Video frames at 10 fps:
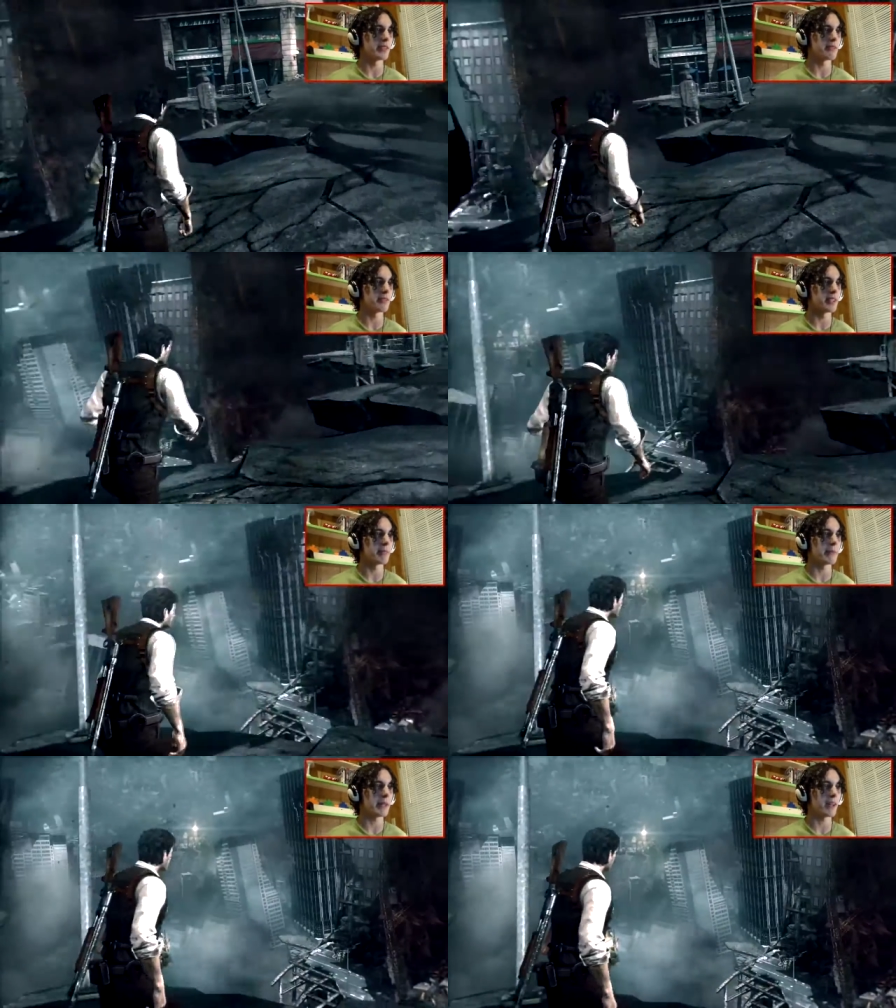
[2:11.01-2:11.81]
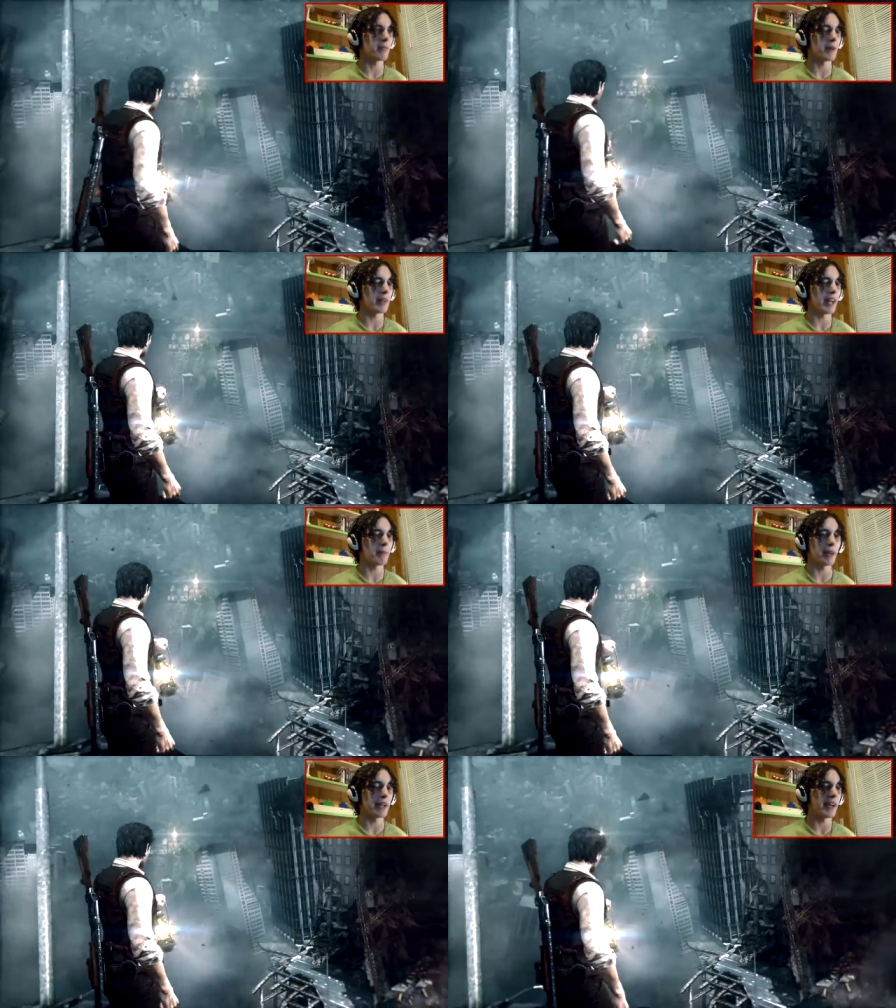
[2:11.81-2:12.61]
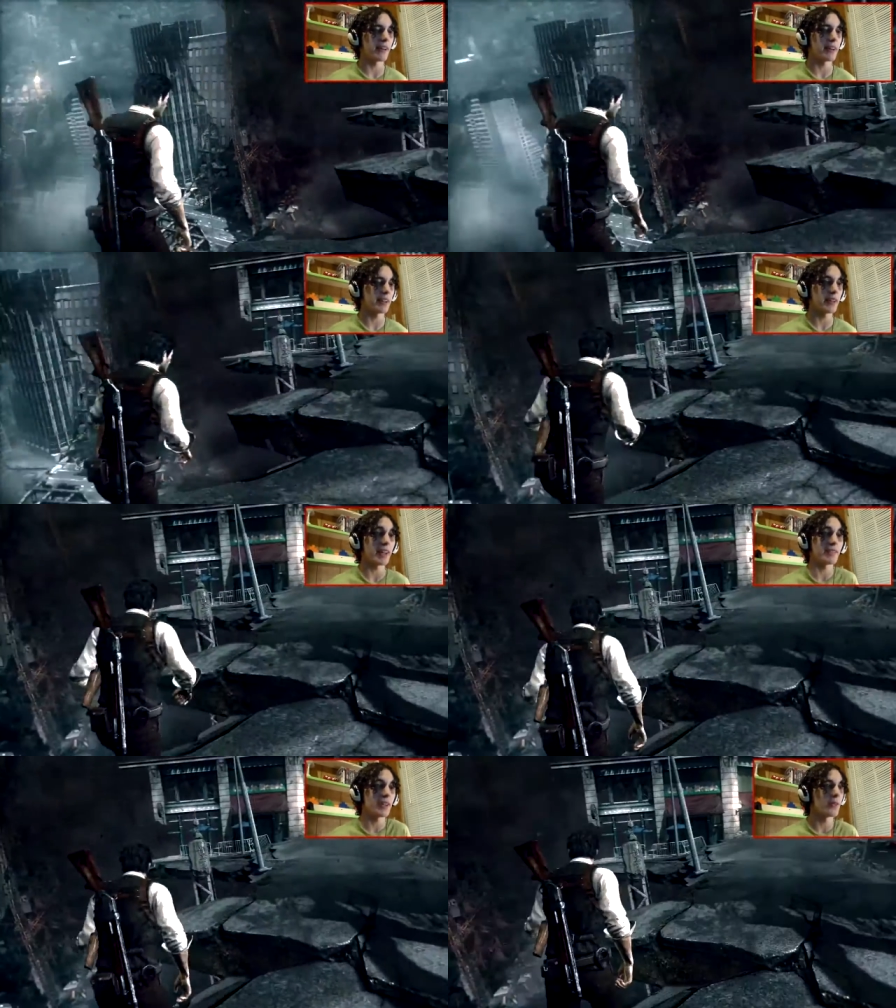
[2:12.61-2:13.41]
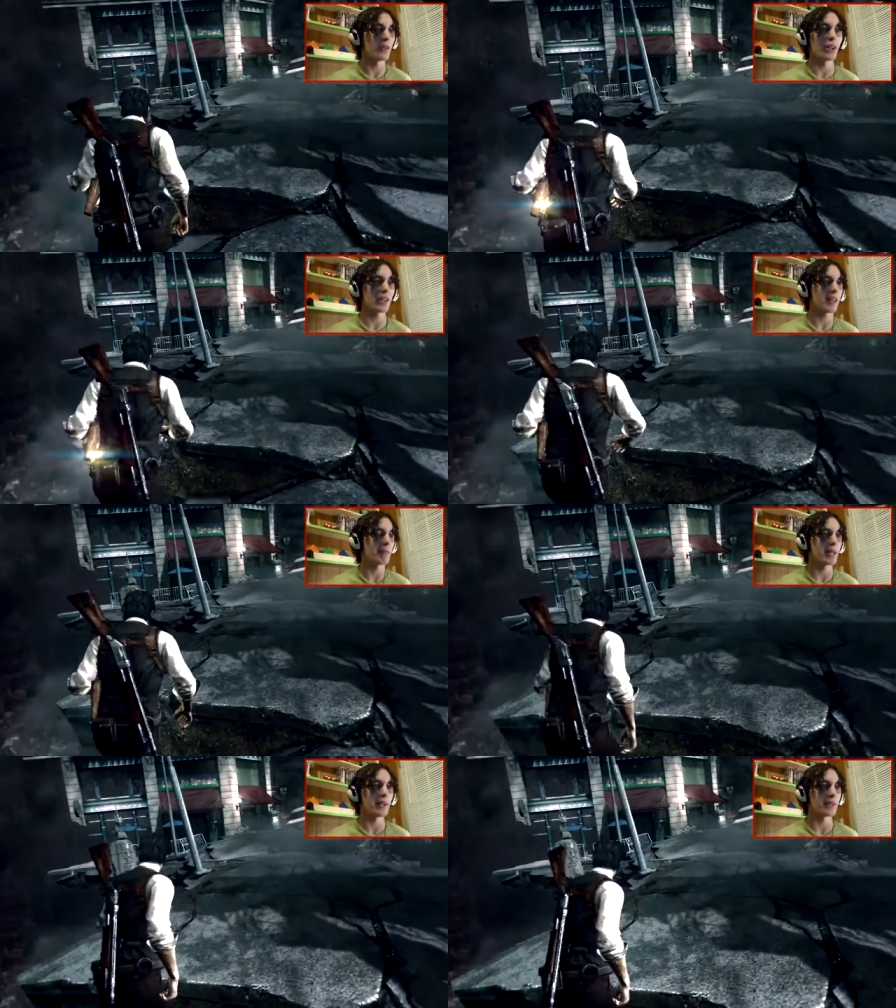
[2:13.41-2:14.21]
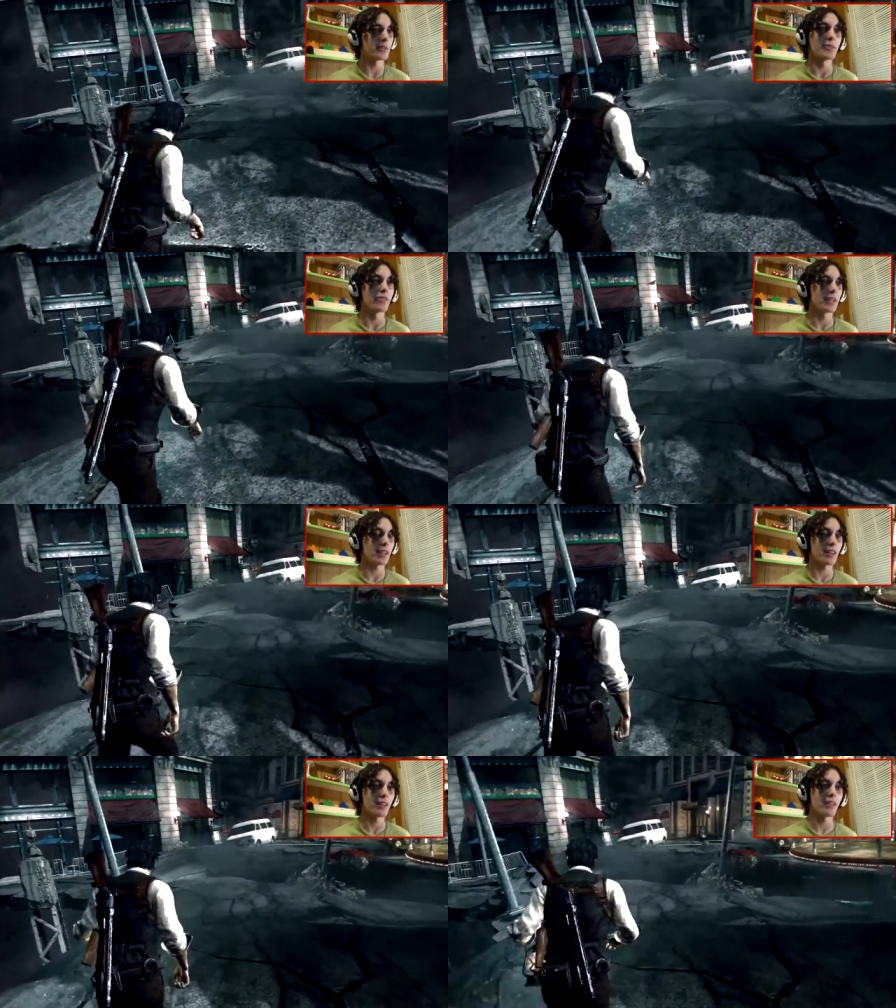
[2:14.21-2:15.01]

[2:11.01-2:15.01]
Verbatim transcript: If you didn't pick up on that by now, you have no luck at beating Ruvik.